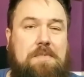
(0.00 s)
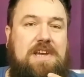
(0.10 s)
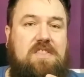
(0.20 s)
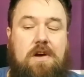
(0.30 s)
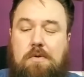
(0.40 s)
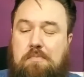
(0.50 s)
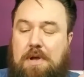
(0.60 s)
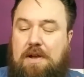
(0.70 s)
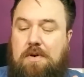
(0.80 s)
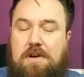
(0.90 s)
me though,
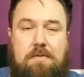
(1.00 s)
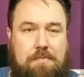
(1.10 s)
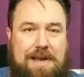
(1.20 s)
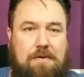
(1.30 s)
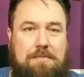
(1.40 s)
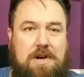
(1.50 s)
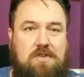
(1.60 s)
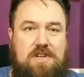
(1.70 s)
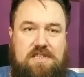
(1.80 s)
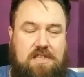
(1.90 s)
power
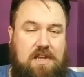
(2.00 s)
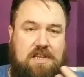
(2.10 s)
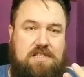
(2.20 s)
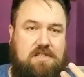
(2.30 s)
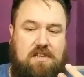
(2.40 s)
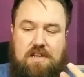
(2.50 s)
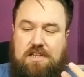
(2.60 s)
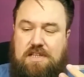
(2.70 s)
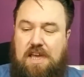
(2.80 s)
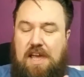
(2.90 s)
mode
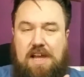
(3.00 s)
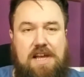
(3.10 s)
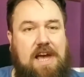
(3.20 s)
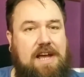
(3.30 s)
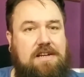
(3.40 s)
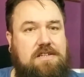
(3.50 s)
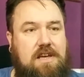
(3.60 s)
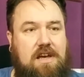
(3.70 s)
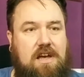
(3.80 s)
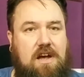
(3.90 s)
is king, and
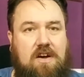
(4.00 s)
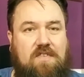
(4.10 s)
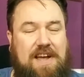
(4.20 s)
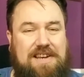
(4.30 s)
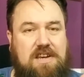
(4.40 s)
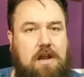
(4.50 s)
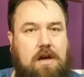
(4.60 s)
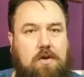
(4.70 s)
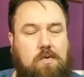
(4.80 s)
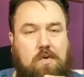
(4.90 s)
I've had
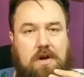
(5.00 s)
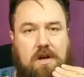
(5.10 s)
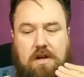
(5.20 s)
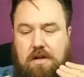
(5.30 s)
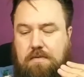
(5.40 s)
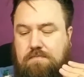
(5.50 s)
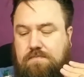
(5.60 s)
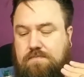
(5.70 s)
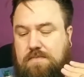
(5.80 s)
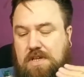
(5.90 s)
no
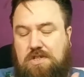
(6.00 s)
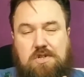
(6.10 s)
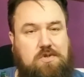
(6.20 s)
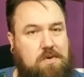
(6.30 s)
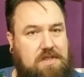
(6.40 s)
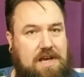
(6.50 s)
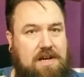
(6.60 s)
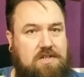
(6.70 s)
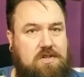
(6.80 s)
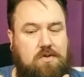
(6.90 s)
issues with
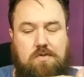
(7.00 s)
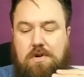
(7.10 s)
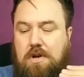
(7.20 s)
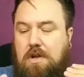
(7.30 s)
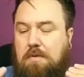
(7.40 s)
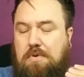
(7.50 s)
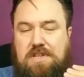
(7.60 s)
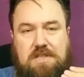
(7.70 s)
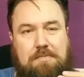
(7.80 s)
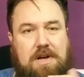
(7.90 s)
that at all.
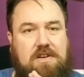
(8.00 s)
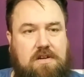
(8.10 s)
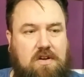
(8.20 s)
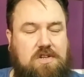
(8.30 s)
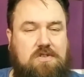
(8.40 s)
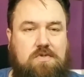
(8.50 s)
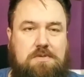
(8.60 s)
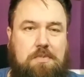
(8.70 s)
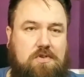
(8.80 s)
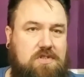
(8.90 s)
Press the button, nice and
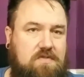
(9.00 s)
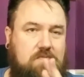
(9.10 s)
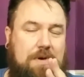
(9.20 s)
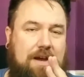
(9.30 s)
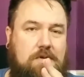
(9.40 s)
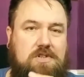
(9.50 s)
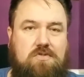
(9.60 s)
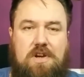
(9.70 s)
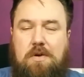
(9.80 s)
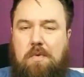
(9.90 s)
responsive, power
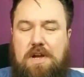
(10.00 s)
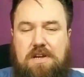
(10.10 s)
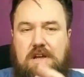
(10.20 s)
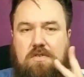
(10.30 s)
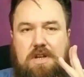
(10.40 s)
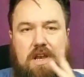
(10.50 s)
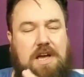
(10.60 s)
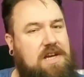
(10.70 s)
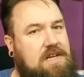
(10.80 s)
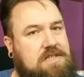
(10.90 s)
straight away, no
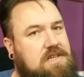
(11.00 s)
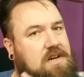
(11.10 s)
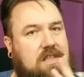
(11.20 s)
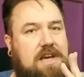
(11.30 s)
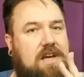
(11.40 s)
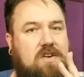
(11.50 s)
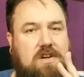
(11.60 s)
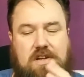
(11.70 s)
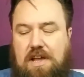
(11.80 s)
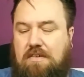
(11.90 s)
delays, none of that
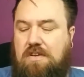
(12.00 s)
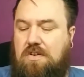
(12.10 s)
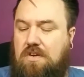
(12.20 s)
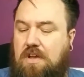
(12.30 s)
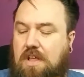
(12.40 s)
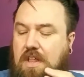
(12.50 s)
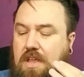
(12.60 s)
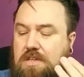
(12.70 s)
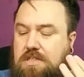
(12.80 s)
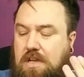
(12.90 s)
kind of carry on.
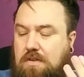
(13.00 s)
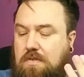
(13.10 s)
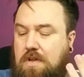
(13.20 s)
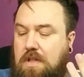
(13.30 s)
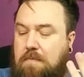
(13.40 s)
So